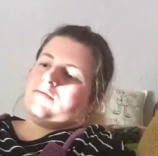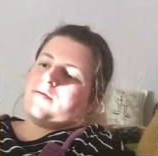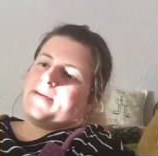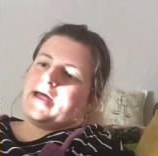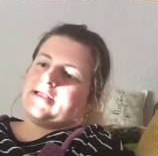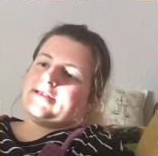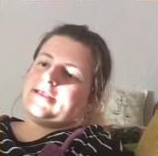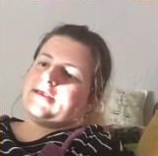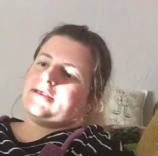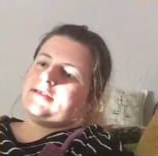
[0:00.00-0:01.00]
What pattern is
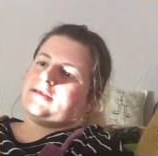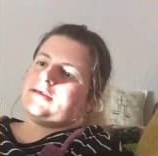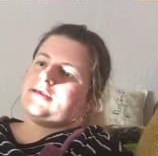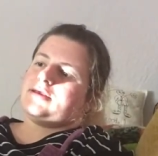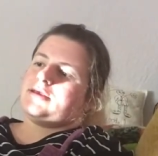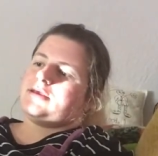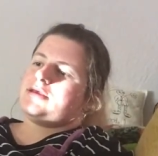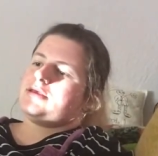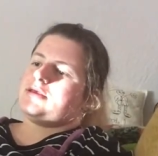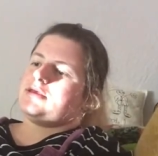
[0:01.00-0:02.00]
this?
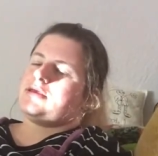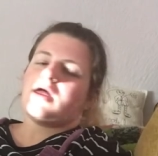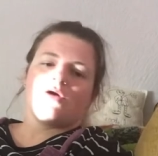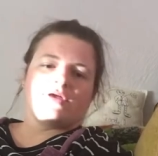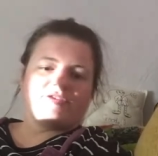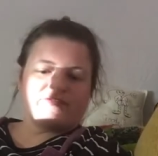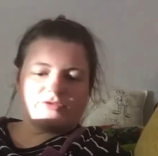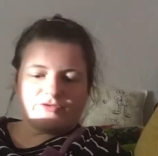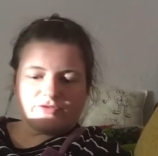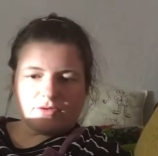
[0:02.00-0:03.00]
Oh, that's for
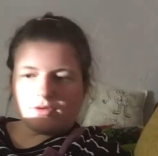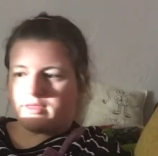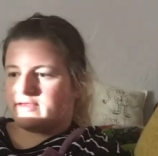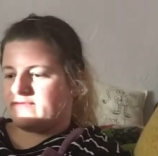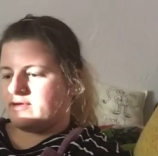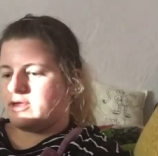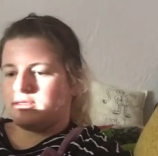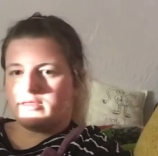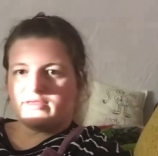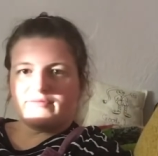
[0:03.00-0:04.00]
the sock. That's fine.
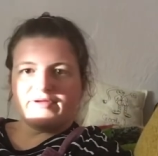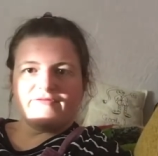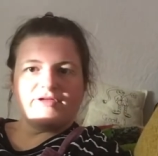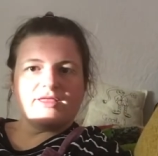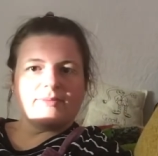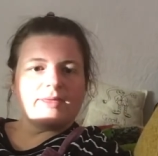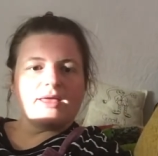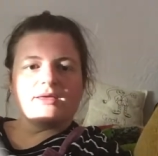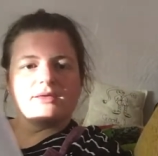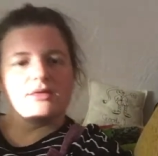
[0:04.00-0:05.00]
It really fit in the
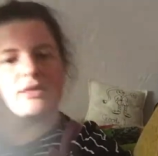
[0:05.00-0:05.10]
bag.